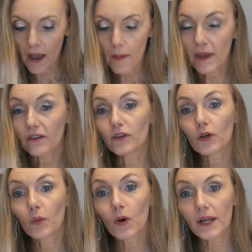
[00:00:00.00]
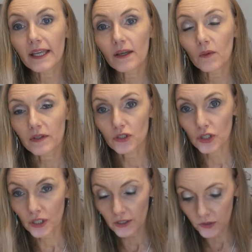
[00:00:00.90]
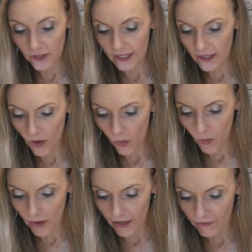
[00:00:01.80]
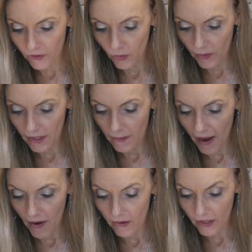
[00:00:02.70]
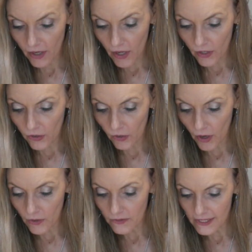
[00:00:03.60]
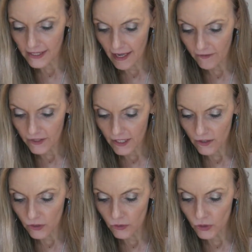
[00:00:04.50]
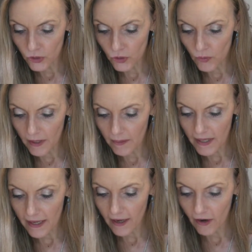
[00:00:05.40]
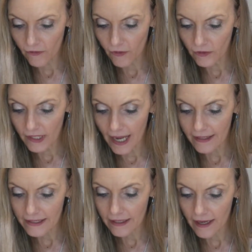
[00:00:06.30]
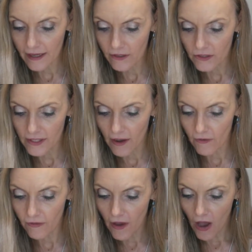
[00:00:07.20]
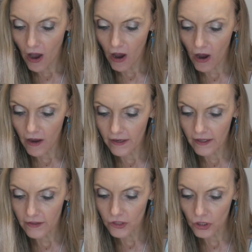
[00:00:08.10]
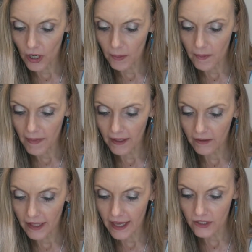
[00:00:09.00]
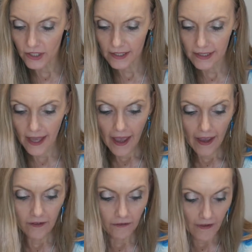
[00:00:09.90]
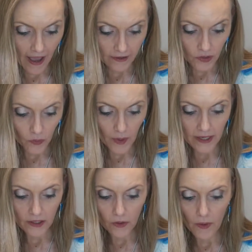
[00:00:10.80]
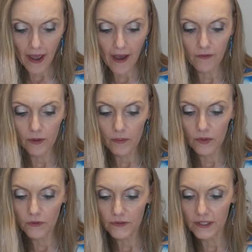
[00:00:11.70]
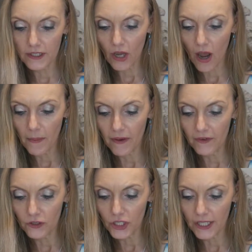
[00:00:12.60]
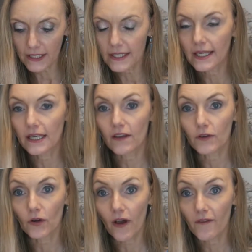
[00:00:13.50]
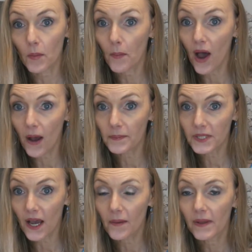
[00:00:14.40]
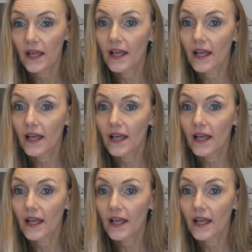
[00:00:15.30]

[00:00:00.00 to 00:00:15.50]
But if you're working with children, or if you're worried about your own safety, you do want to be careful not to cut yourself on the sharp metal edges. In fact, when you have removed the top of your chicken tin, if you don't have a pop top